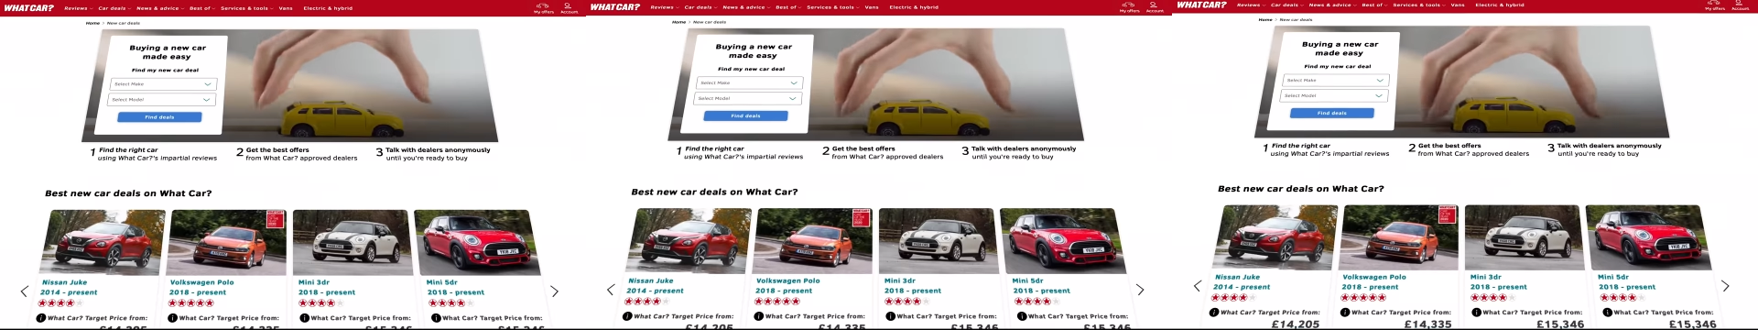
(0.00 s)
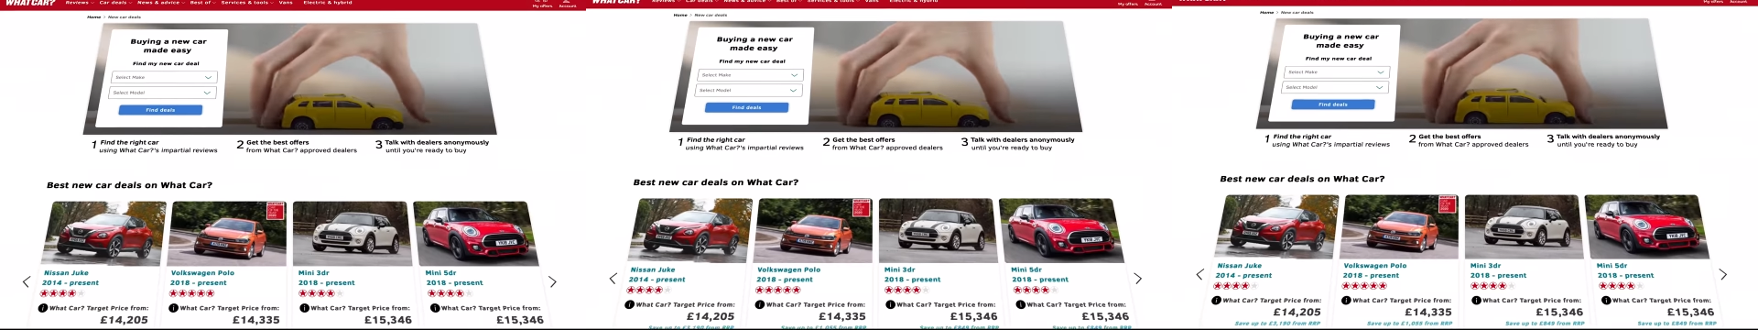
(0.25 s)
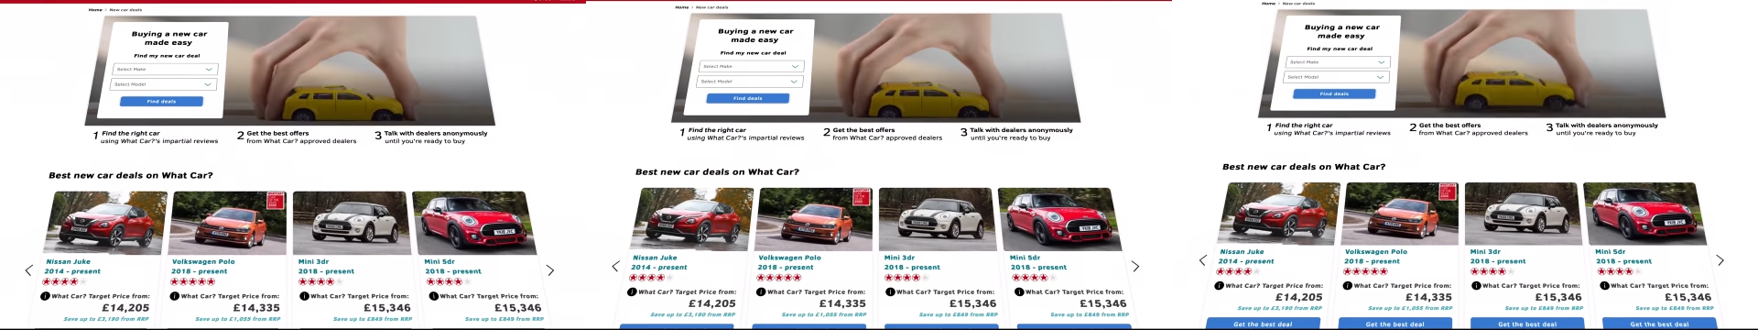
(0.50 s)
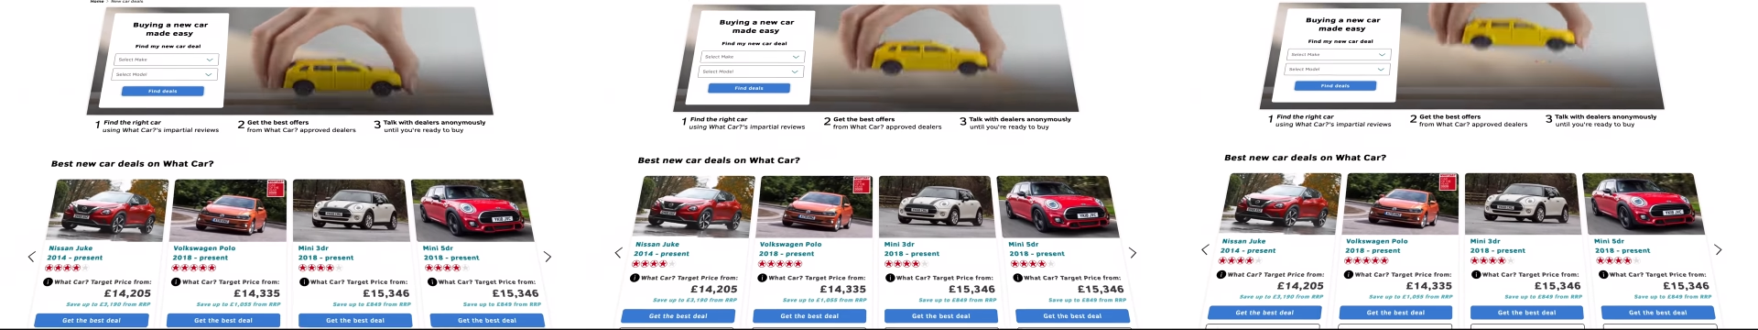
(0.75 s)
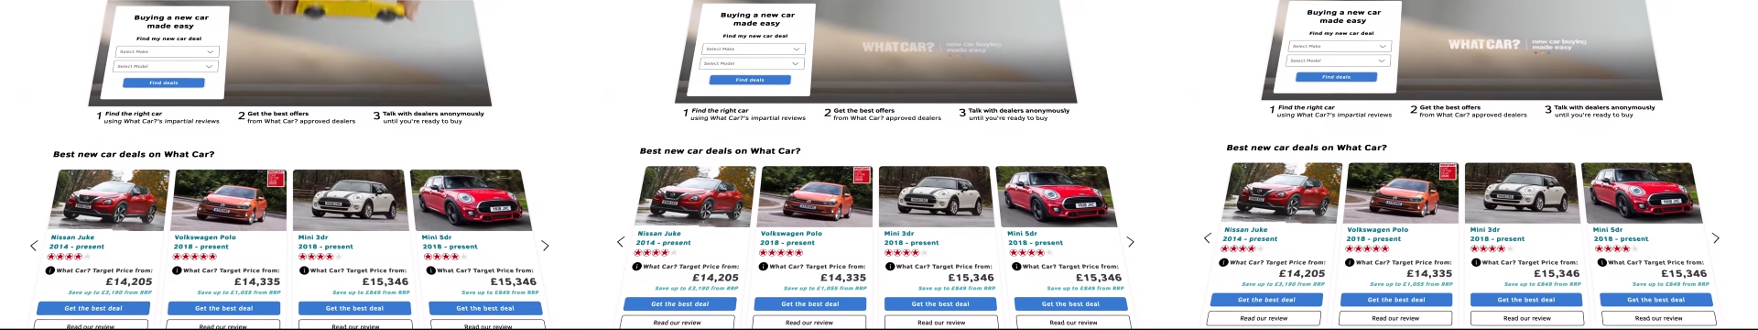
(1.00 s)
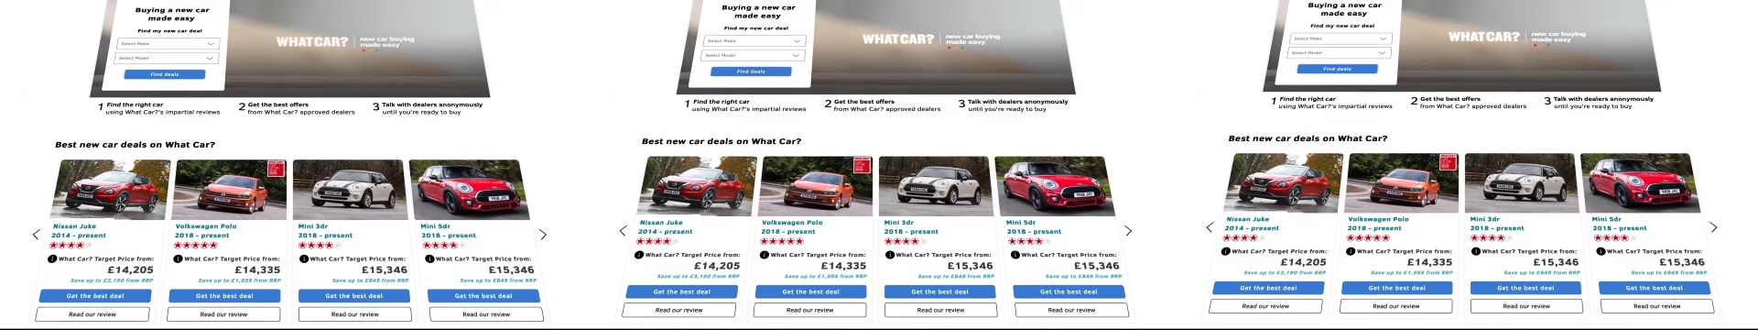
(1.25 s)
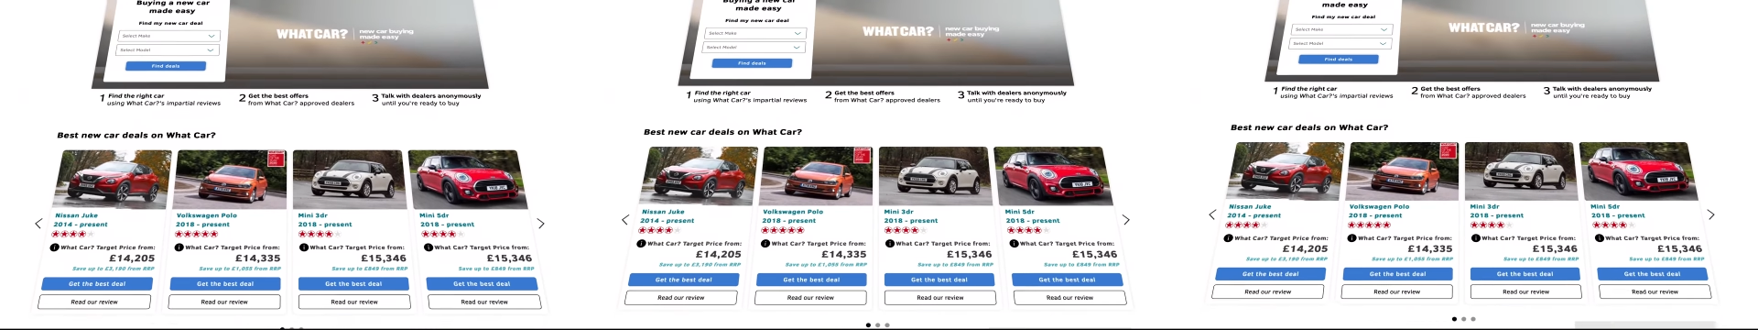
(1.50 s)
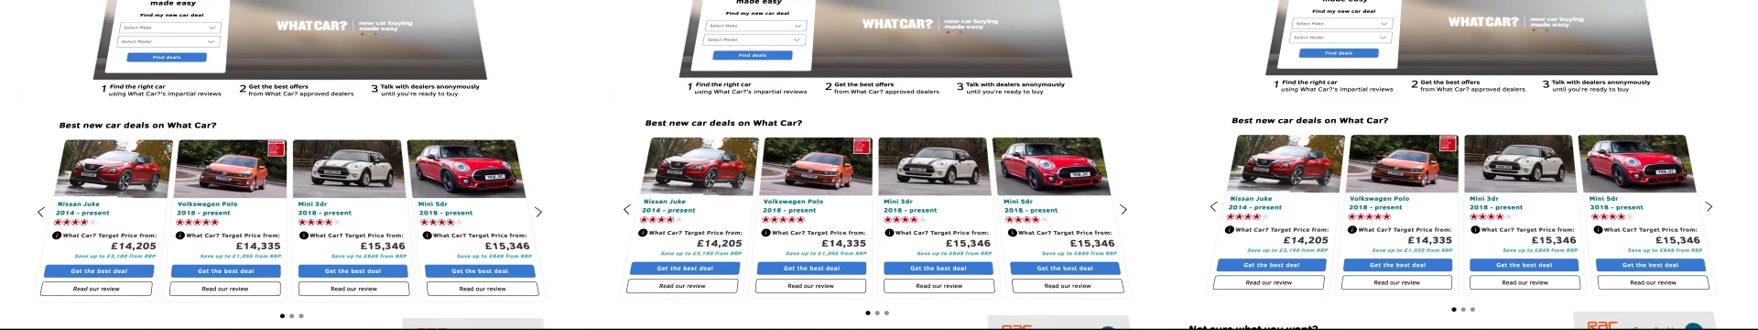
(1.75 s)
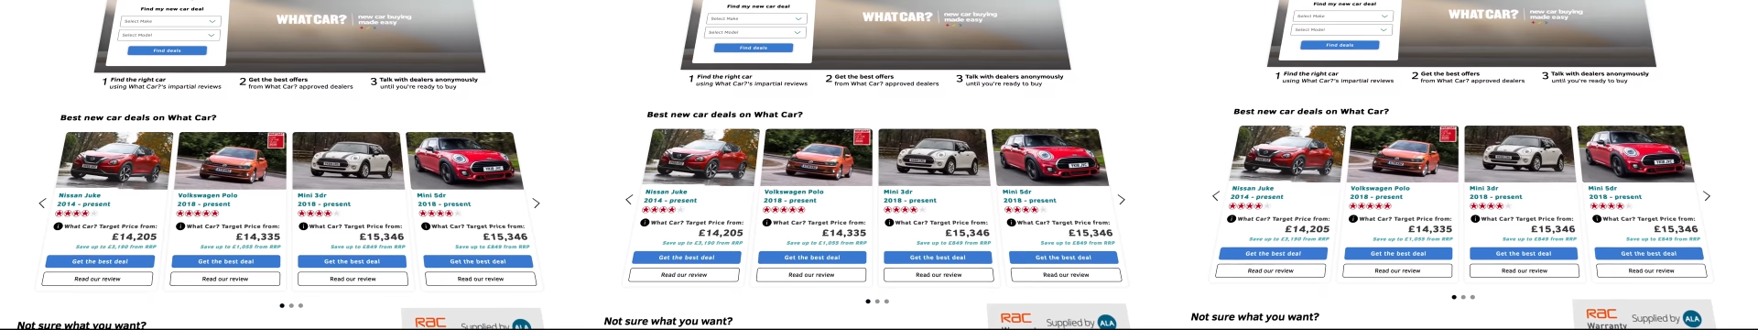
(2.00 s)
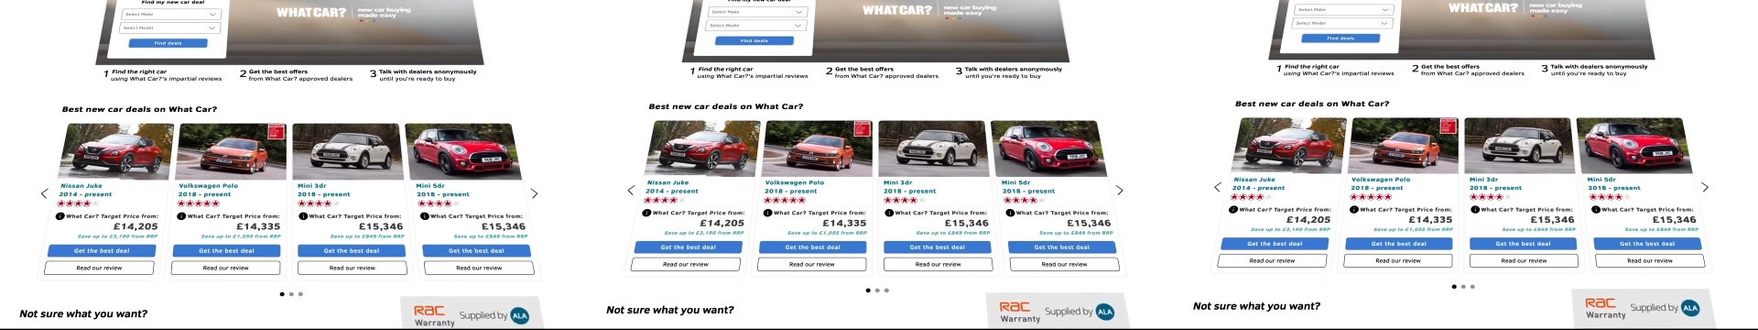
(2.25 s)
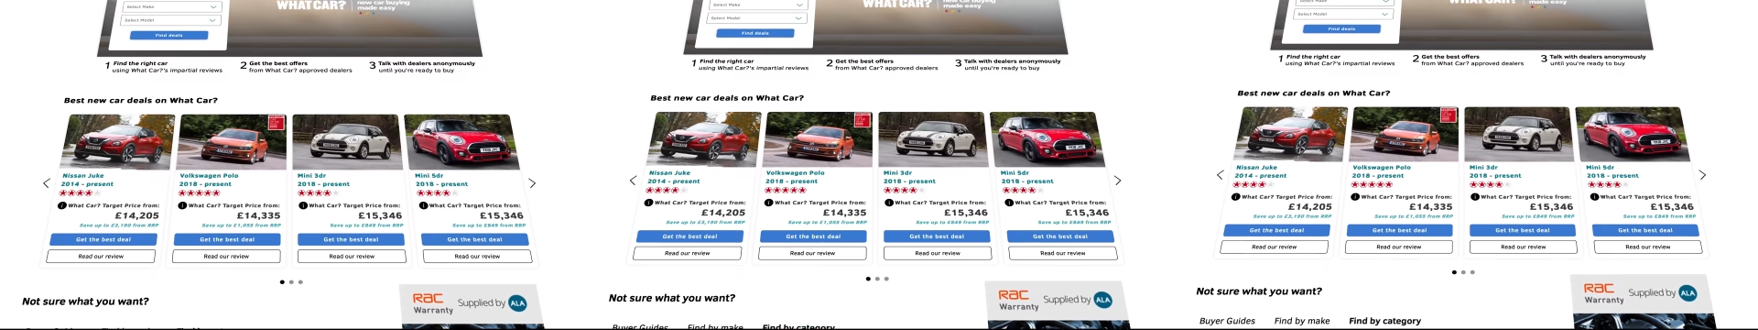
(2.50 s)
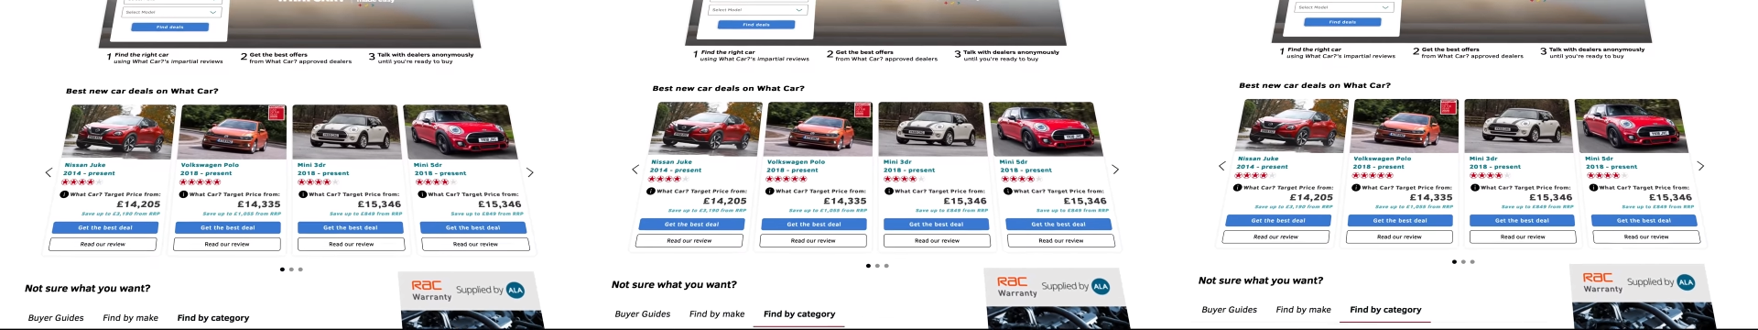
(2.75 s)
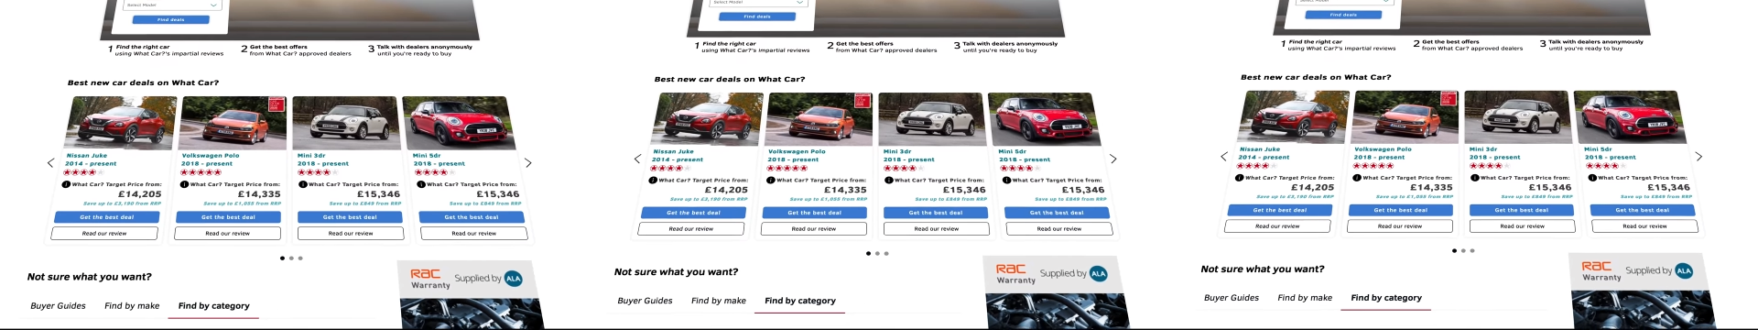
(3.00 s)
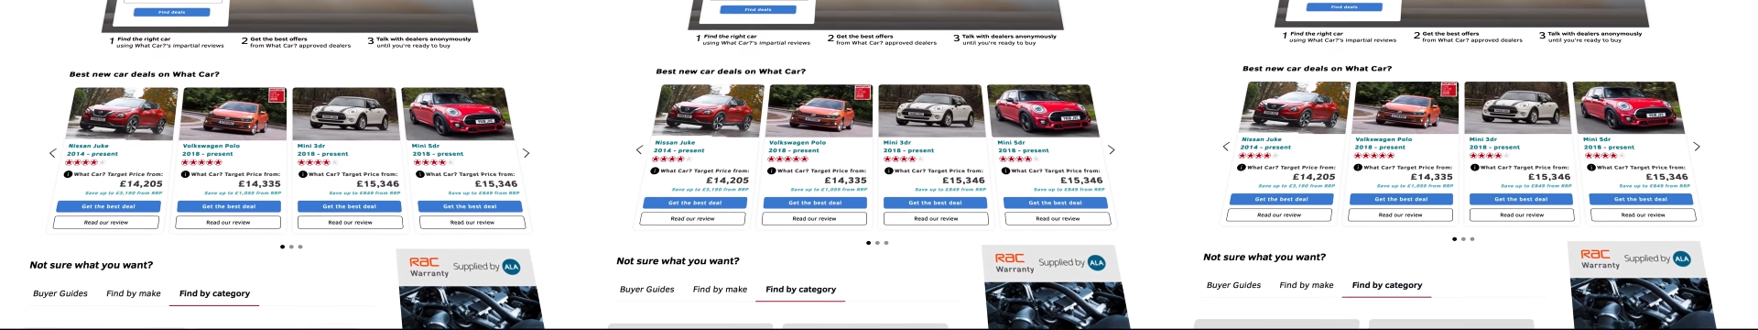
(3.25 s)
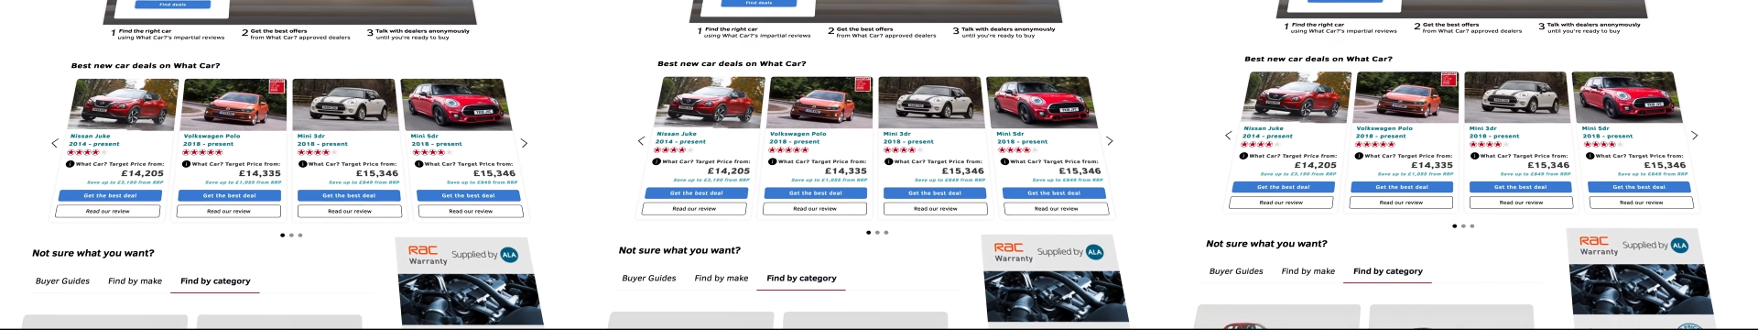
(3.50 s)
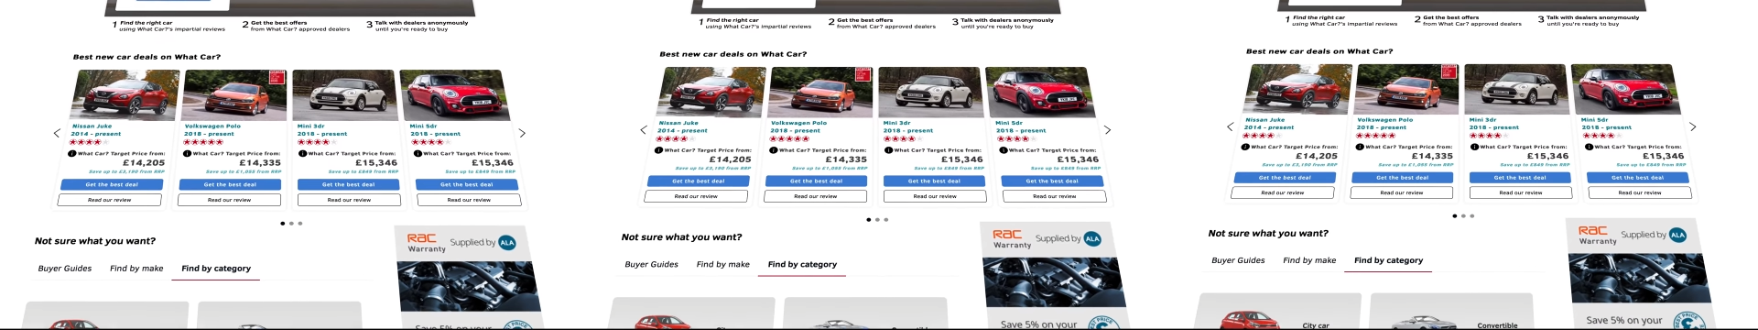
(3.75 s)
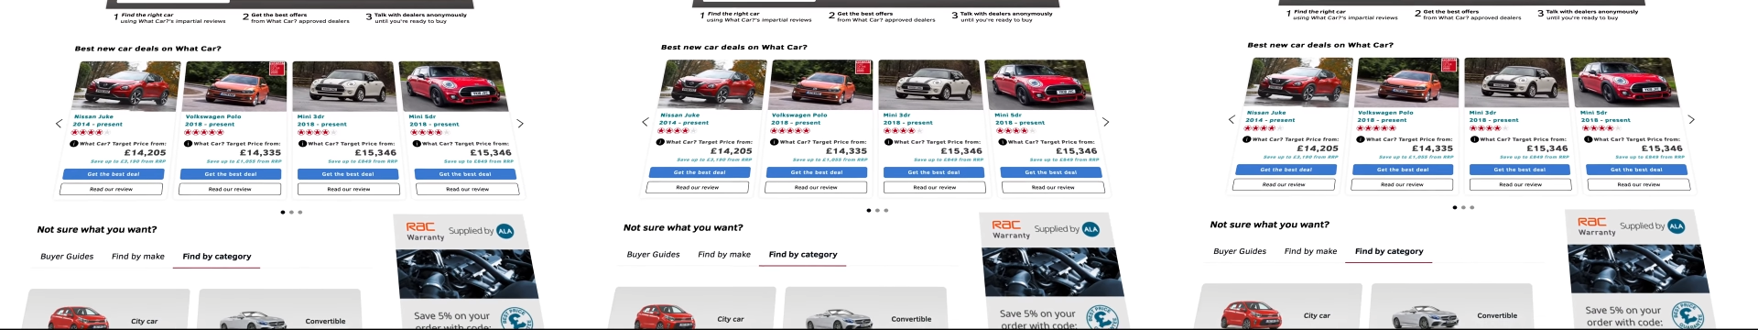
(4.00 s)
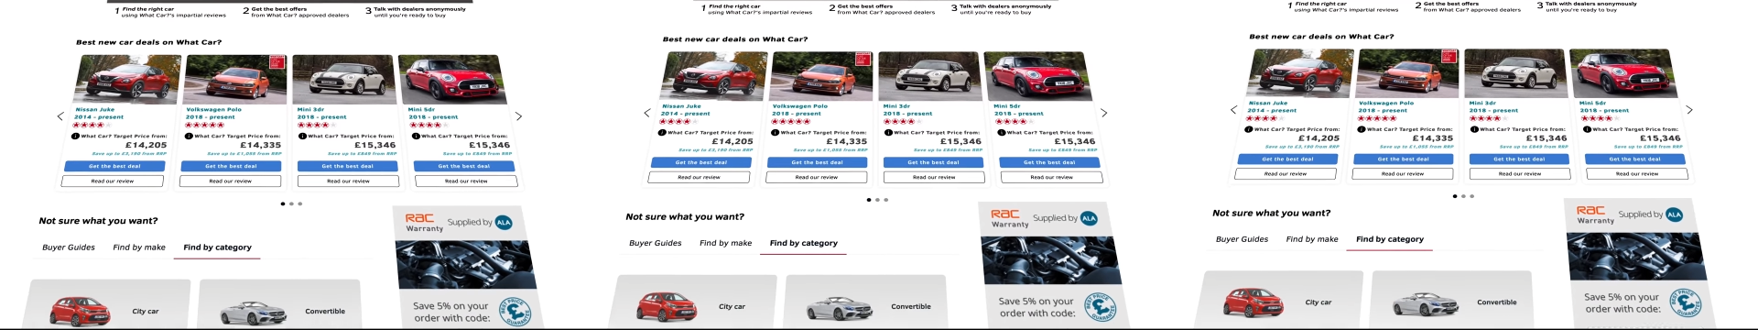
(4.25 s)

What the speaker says: No face is visible, so there are no lips to read.